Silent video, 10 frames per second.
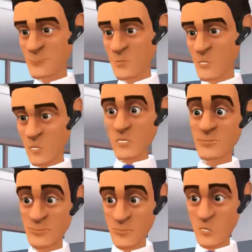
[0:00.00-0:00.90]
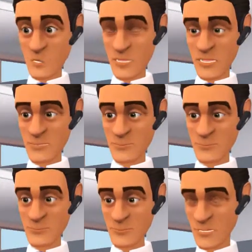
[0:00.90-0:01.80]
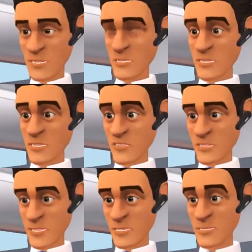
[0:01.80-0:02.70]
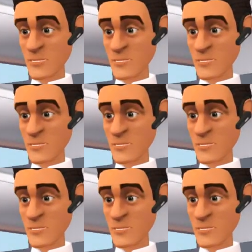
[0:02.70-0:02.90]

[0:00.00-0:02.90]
Oh, okay. Where can I find her?